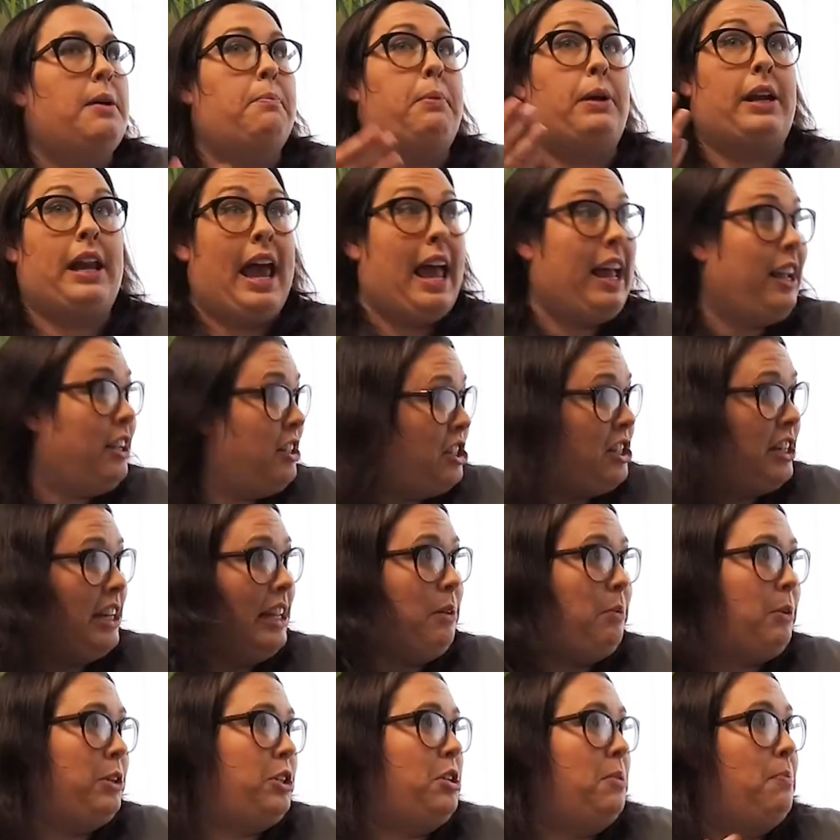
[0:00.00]
But
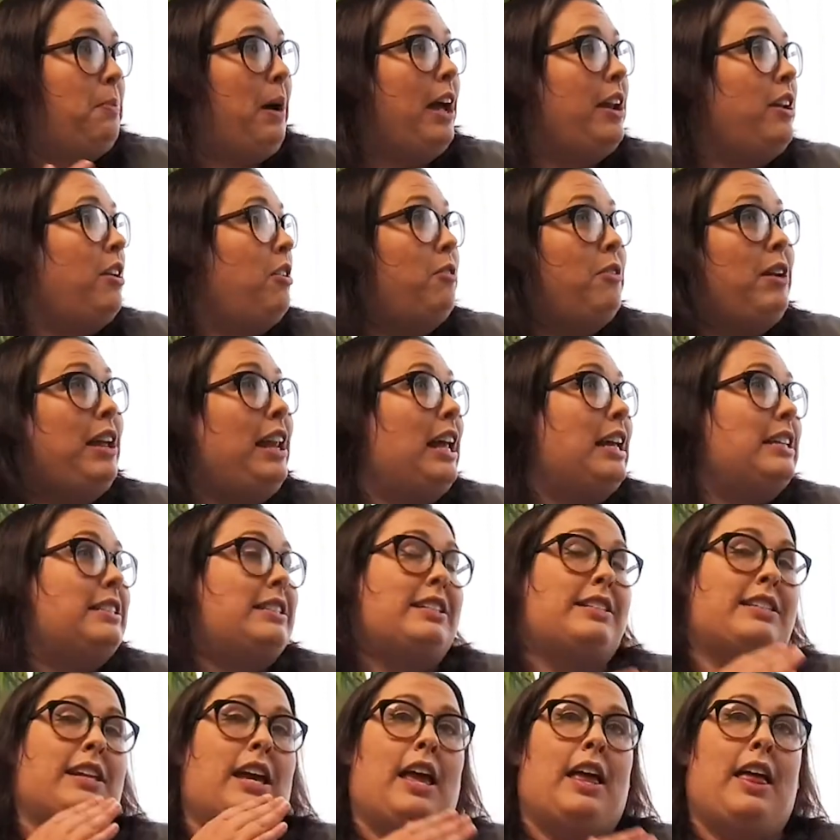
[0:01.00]
actually what you might not
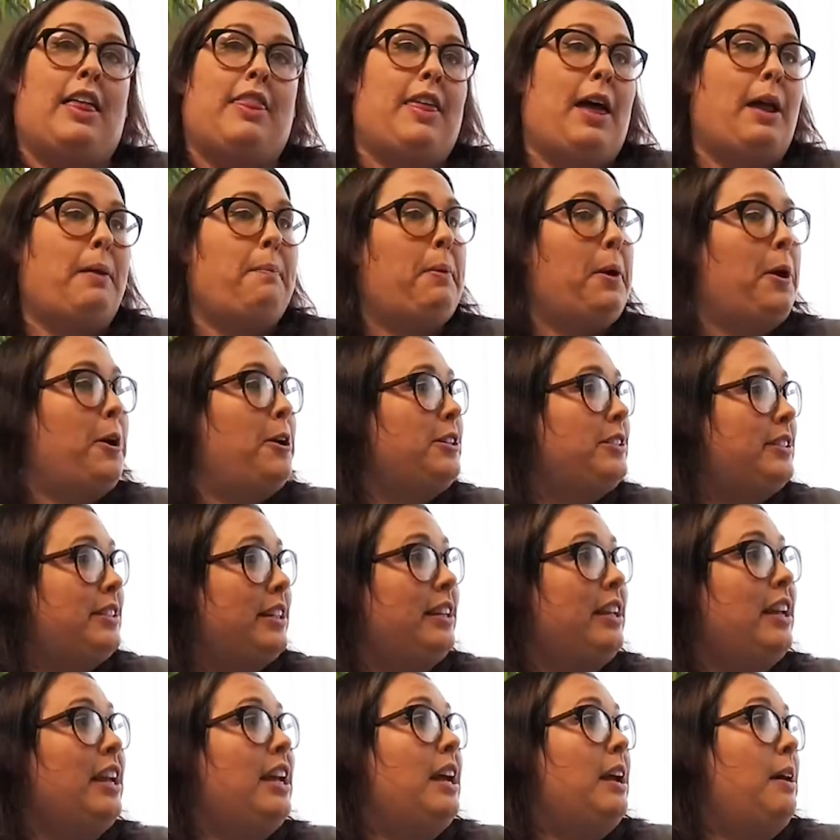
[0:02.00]
realize is that
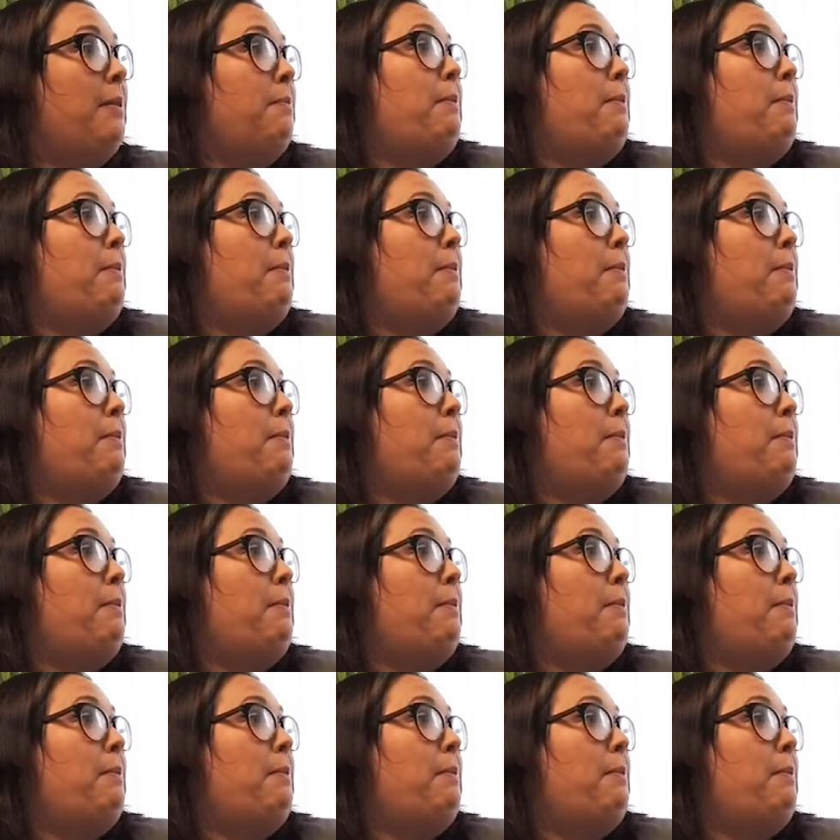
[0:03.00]
person